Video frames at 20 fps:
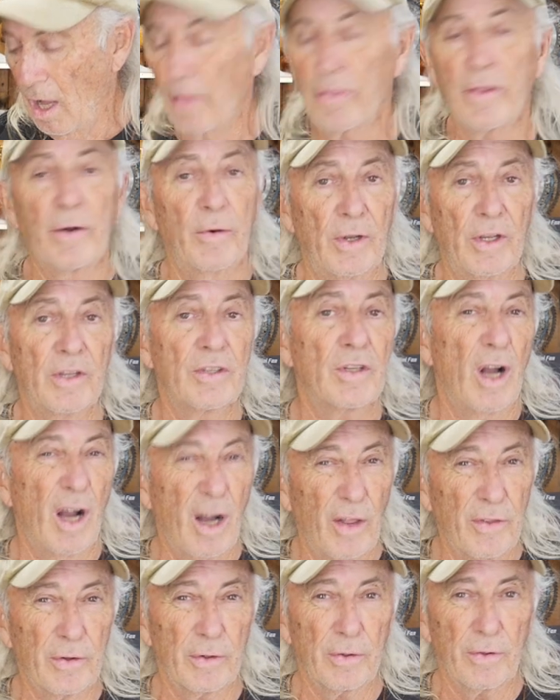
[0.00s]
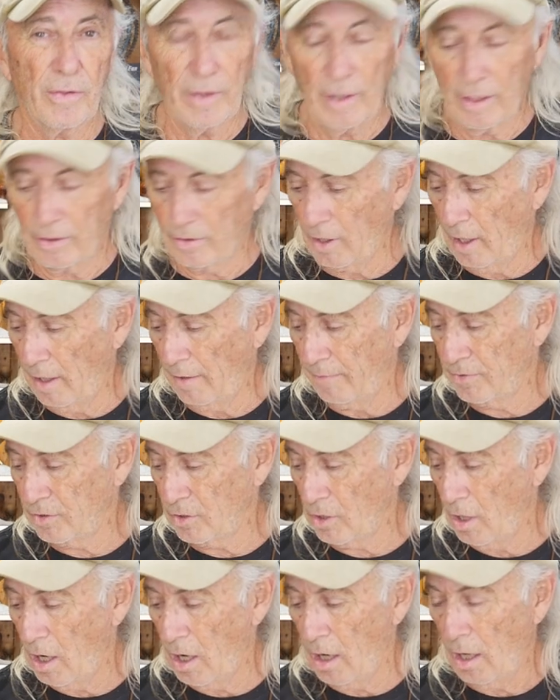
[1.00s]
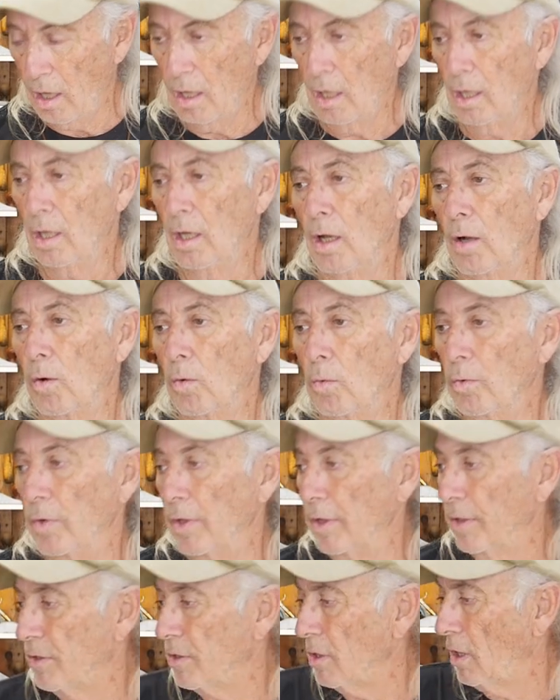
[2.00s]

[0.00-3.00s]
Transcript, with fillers: there is other things I've saw that